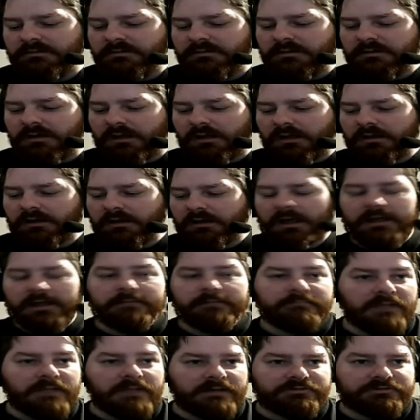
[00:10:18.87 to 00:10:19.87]
I am
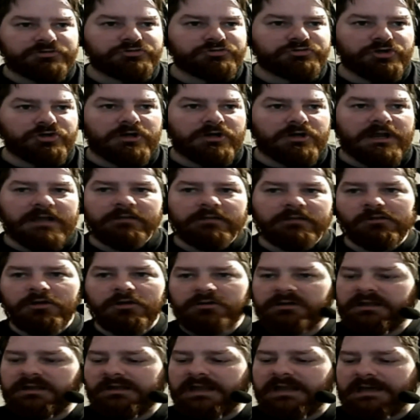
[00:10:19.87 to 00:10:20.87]
not too sure how long
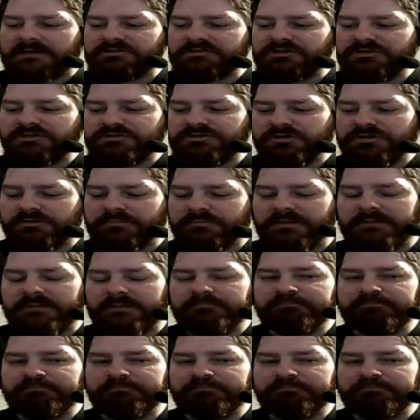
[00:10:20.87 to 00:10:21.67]
it actually took me,